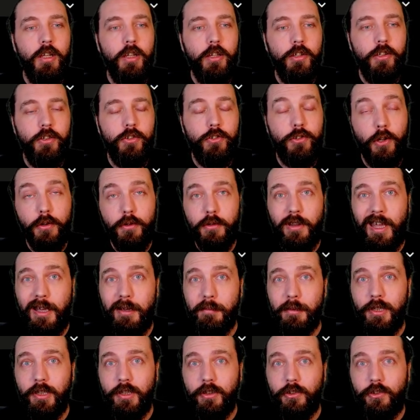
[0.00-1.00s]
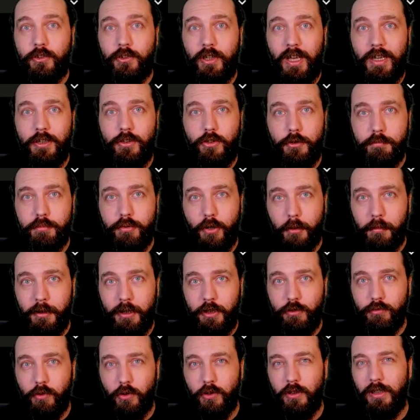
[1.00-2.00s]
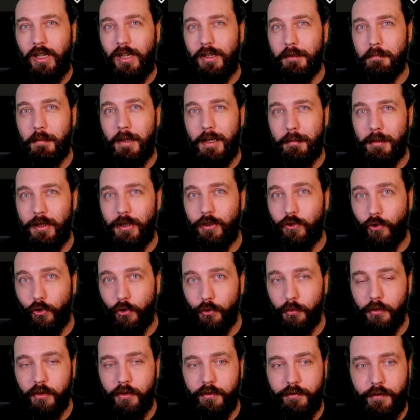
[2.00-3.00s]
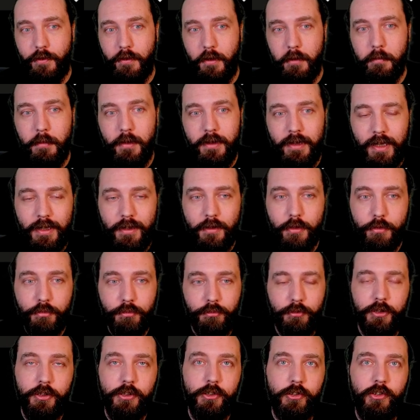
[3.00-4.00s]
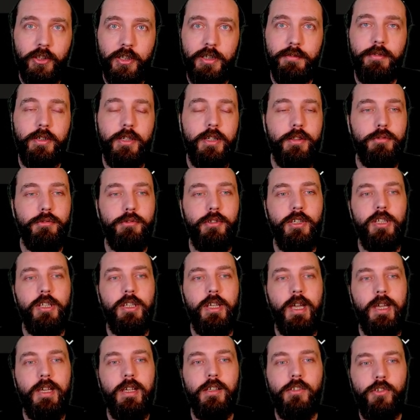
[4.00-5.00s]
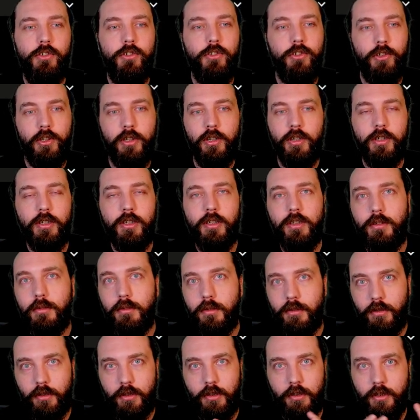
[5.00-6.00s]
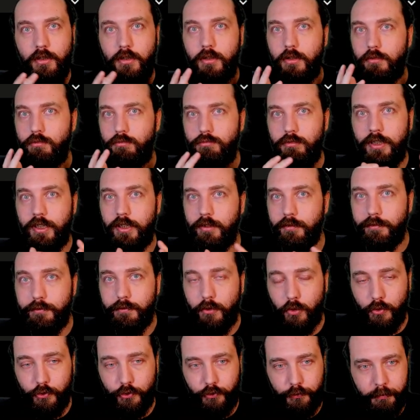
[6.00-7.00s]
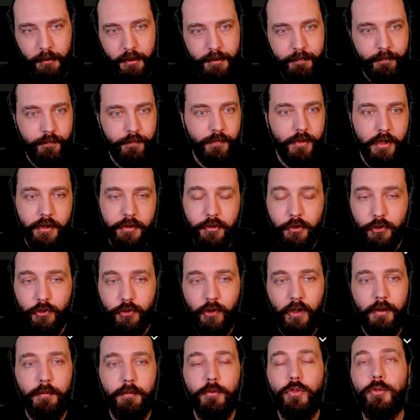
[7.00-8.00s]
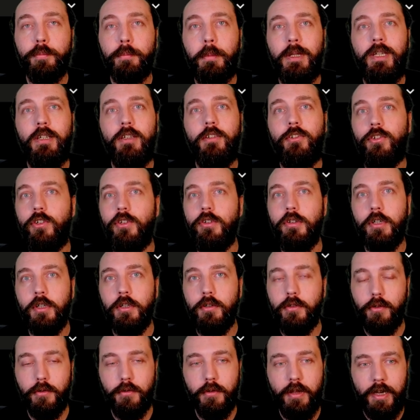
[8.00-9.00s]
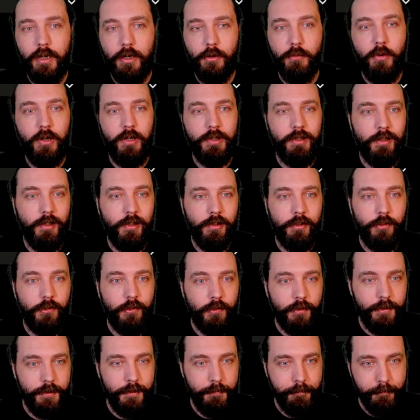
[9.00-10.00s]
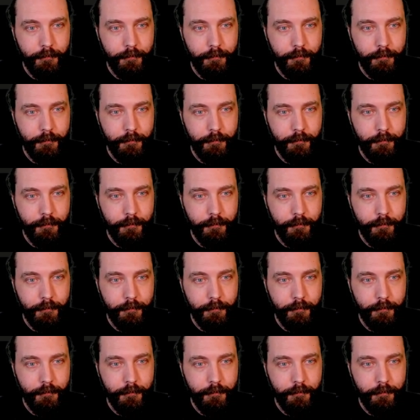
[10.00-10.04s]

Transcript: So that being said, you probably run like maybe two of them and then three CV3Ks as a reinforcement. They're the same speed, so you can do that quite nicely.